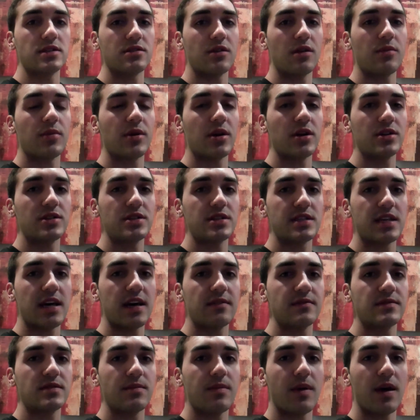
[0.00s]
so I'll probably just
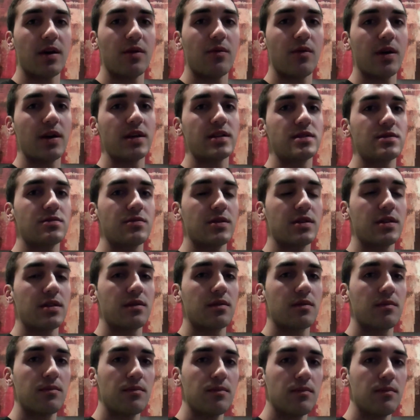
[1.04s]
have some egg whites with